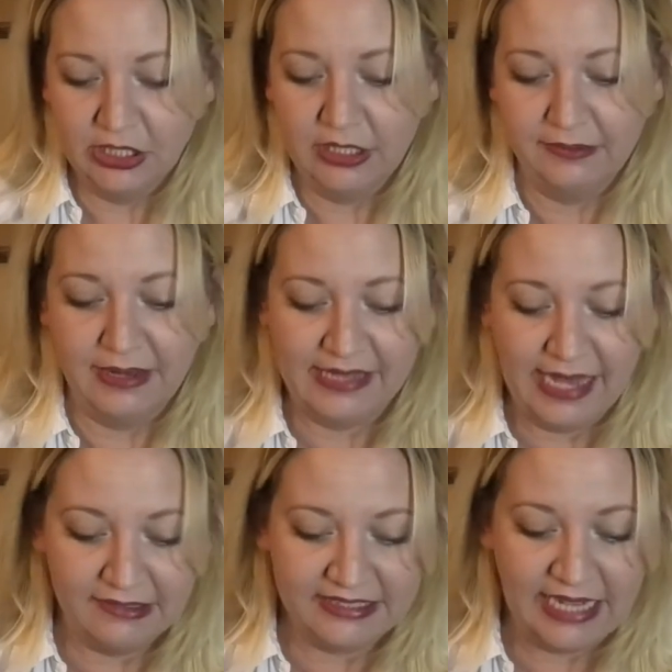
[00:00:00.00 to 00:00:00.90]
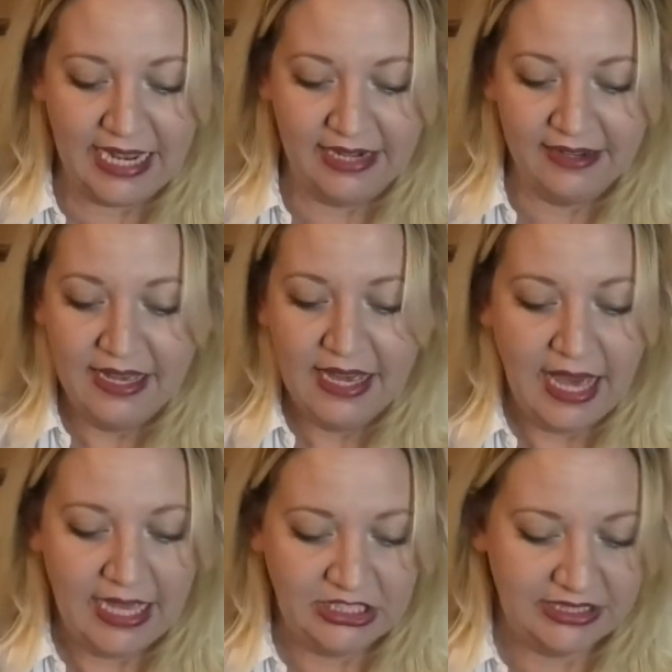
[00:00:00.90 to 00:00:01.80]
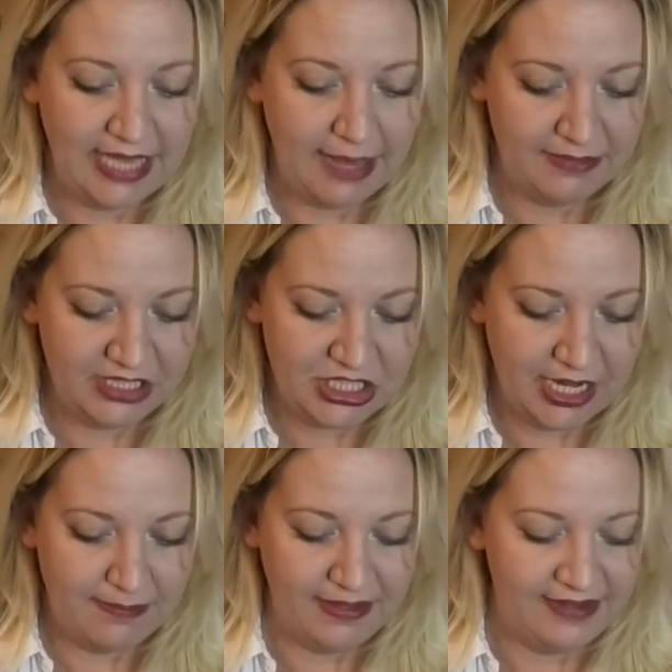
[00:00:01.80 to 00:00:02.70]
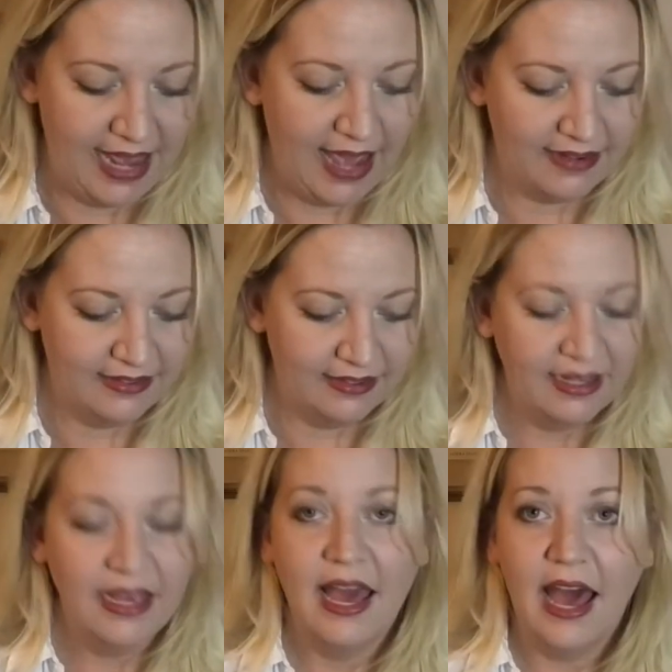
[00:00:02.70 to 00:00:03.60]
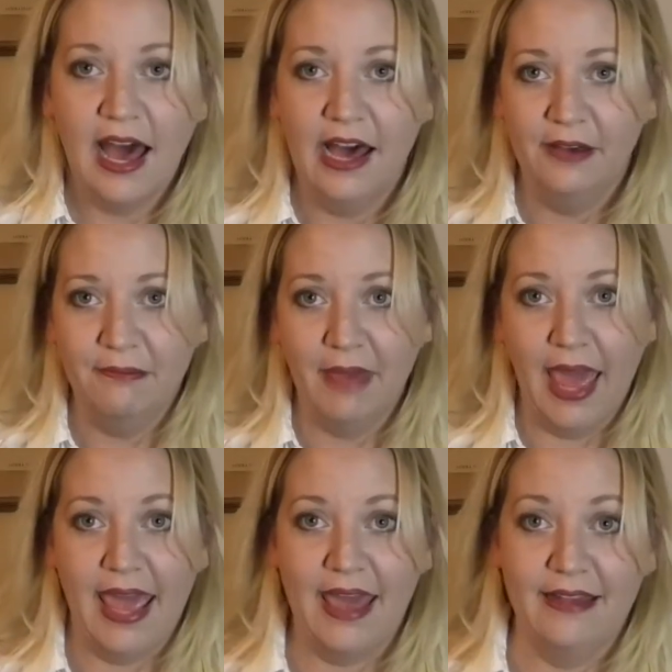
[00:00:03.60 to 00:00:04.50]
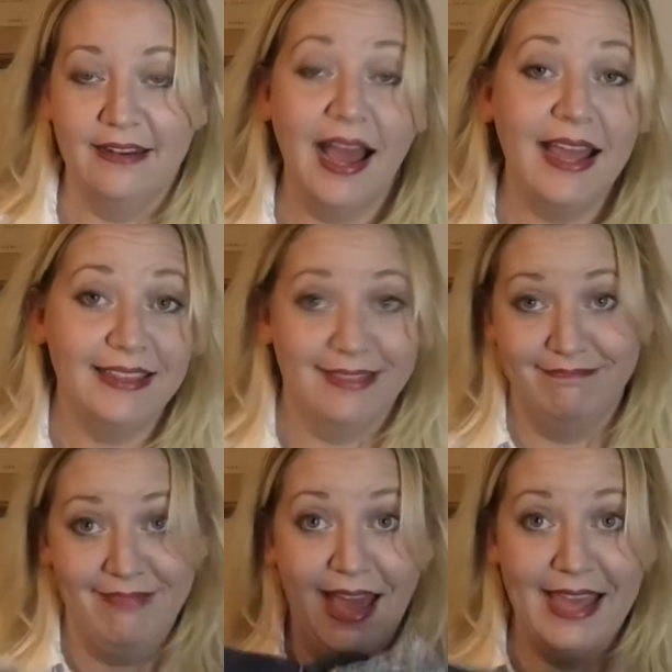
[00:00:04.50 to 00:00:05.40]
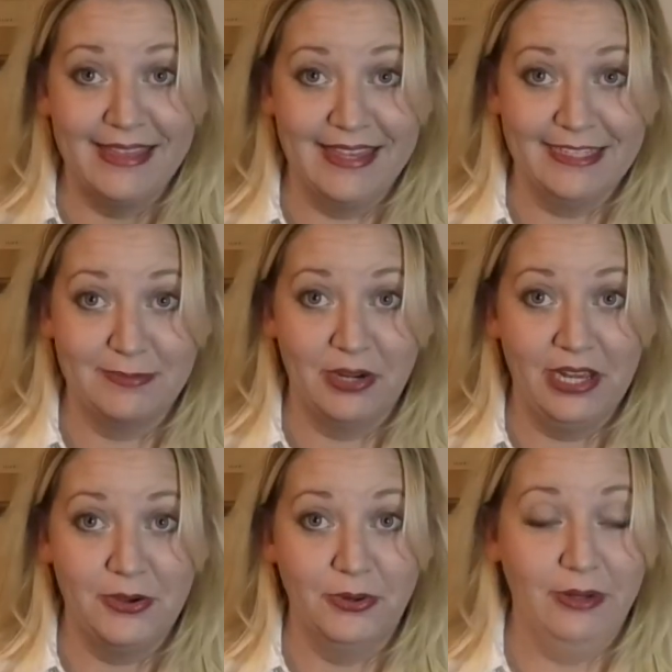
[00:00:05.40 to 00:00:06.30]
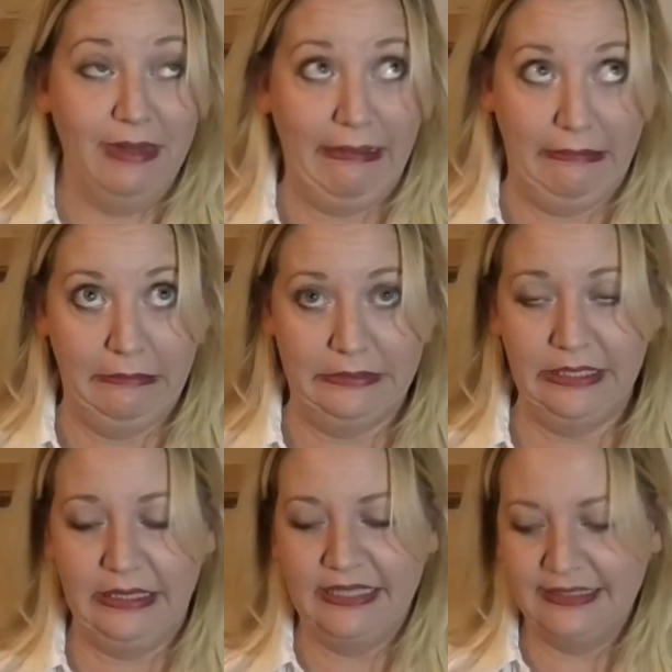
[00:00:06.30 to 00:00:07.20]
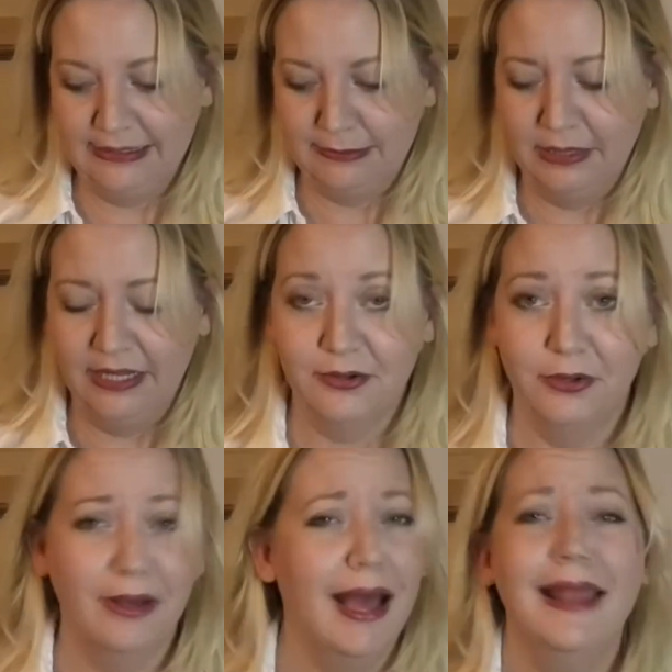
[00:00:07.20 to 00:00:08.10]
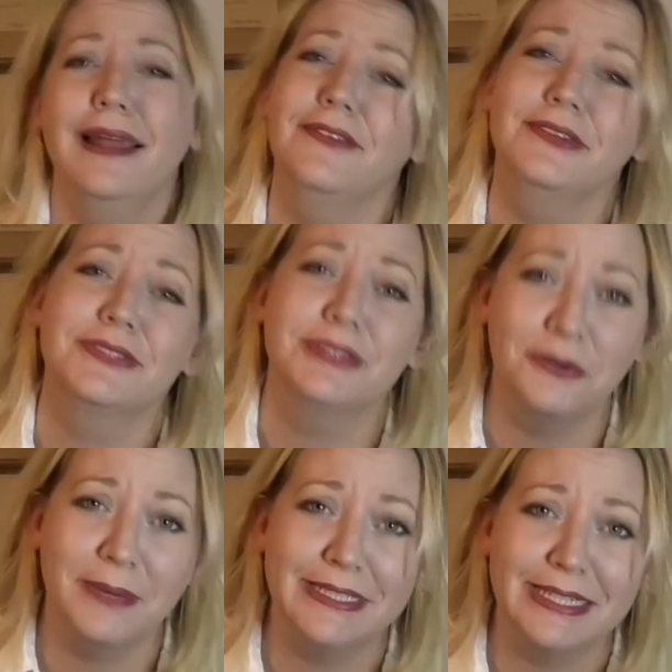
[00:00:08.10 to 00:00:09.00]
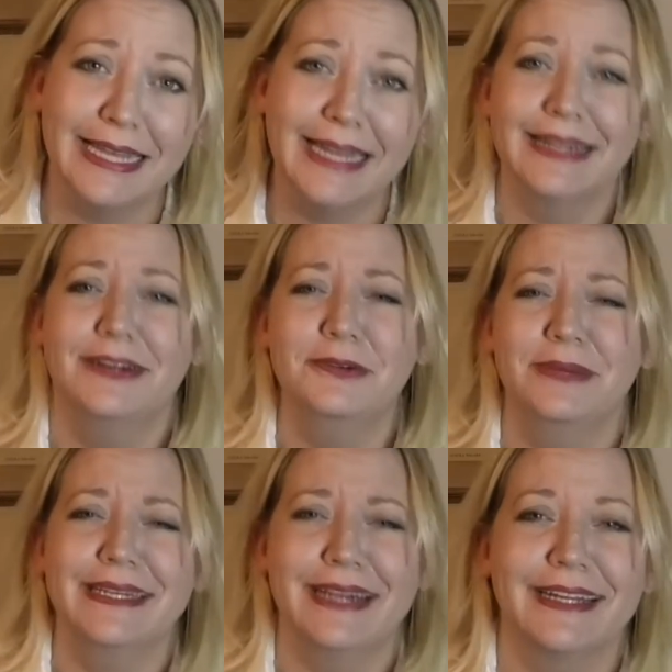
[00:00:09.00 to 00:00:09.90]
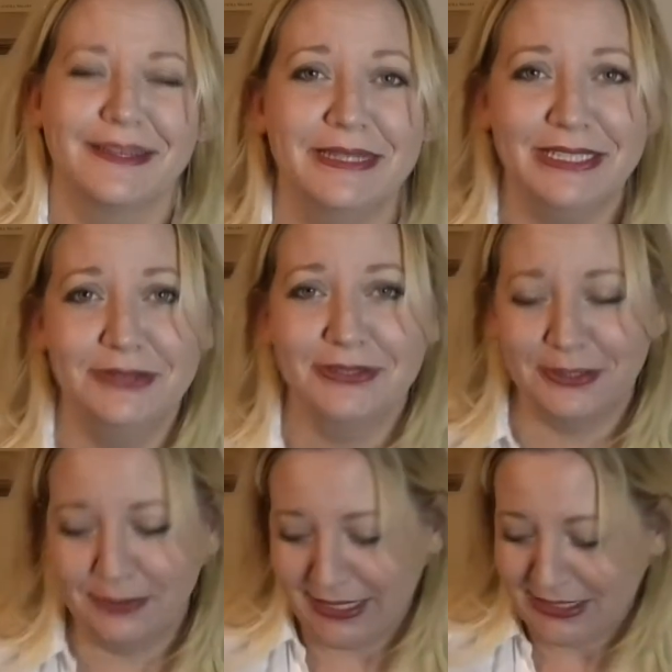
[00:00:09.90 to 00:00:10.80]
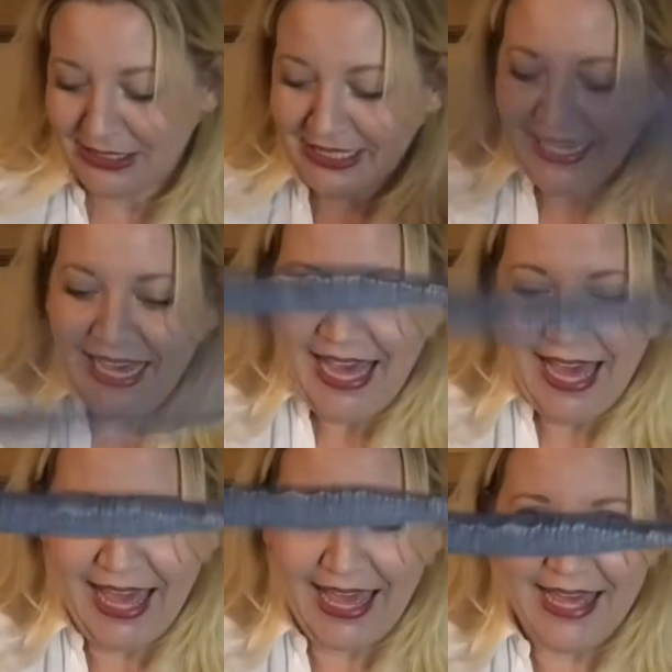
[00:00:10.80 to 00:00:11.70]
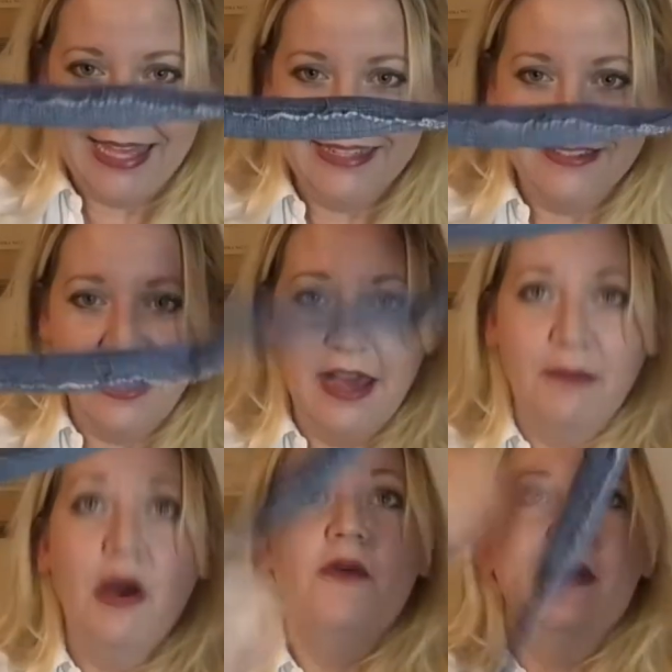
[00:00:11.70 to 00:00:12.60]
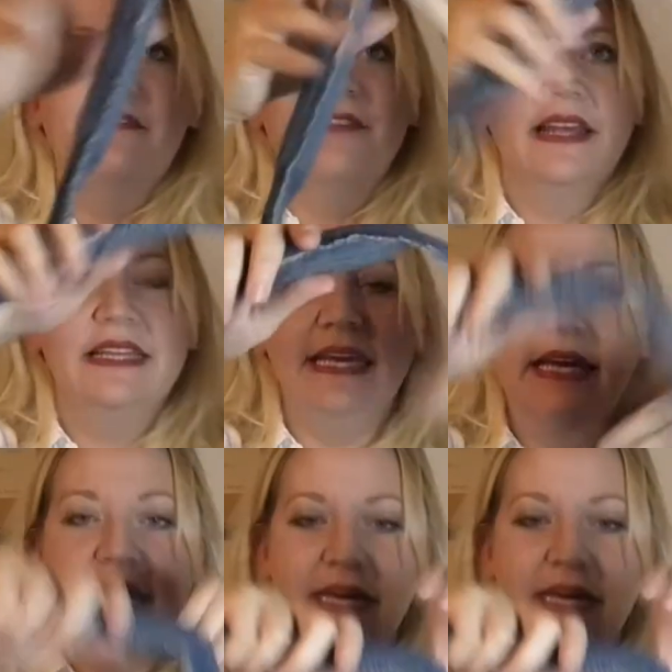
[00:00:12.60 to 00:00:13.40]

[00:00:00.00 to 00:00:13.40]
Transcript: all around the outside and just kept the shape intact. And I think it's pretty cool. I hope she thinks it's pretty cool. I love you so much, Elena. Oh my God, I miss you so much. And and finally,